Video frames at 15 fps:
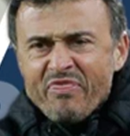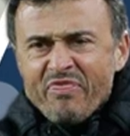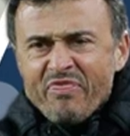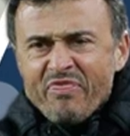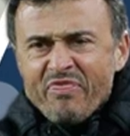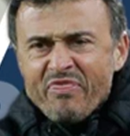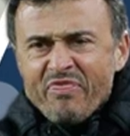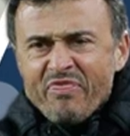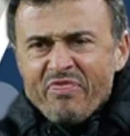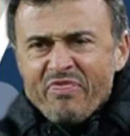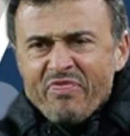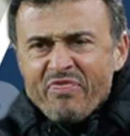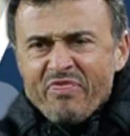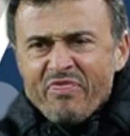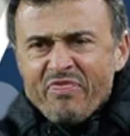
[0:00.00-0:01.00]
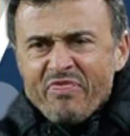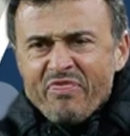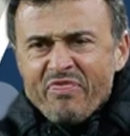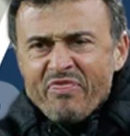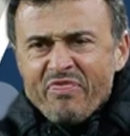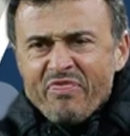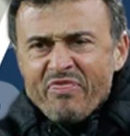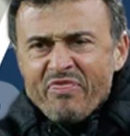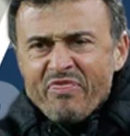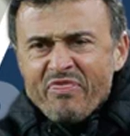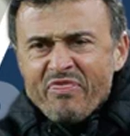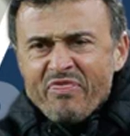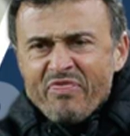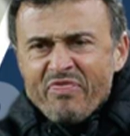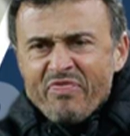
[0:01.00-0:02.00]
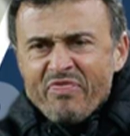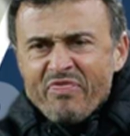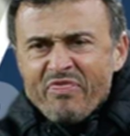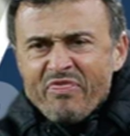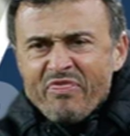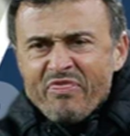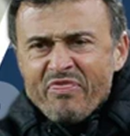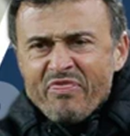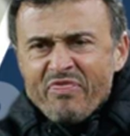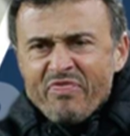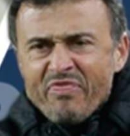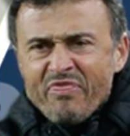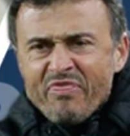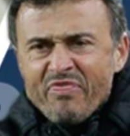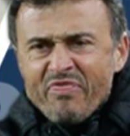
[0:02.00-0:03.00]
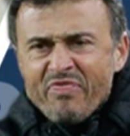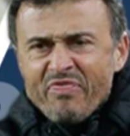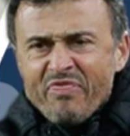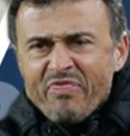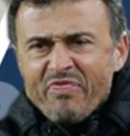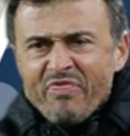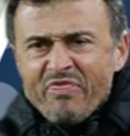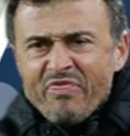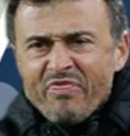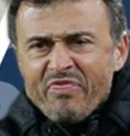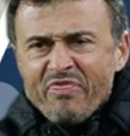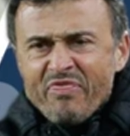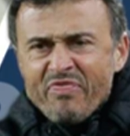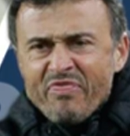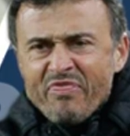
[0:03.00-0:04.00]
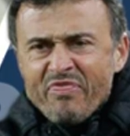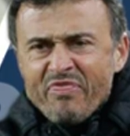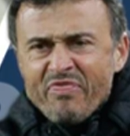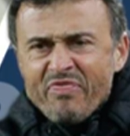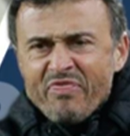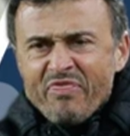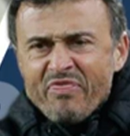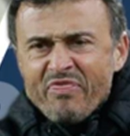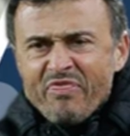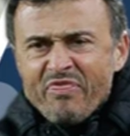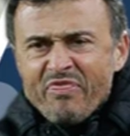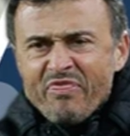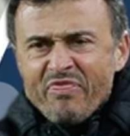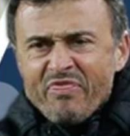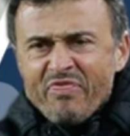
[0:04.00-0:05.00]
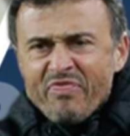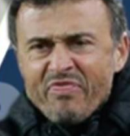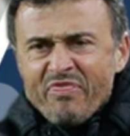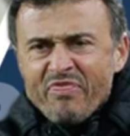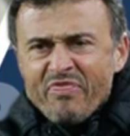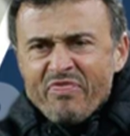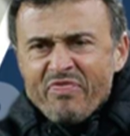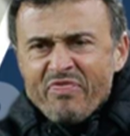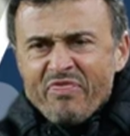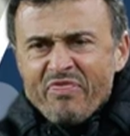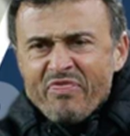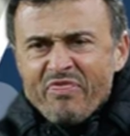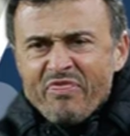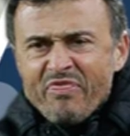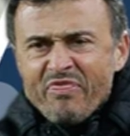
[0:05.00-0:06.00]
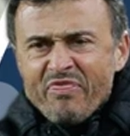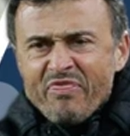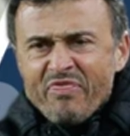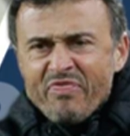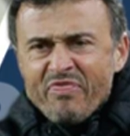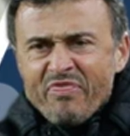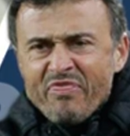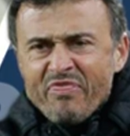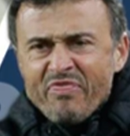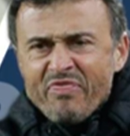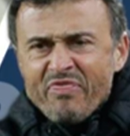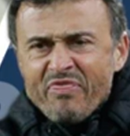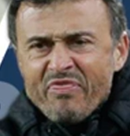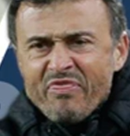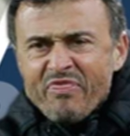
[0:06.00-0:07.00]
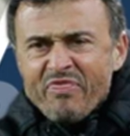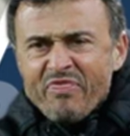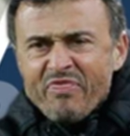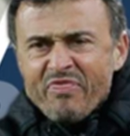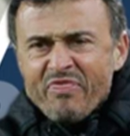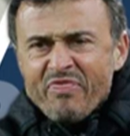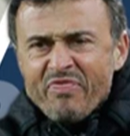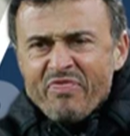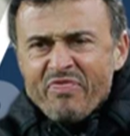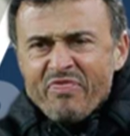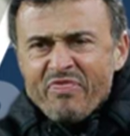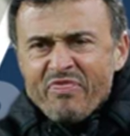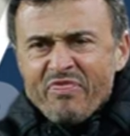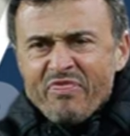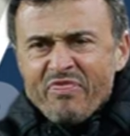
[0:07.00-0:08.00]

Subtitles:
(not speaking)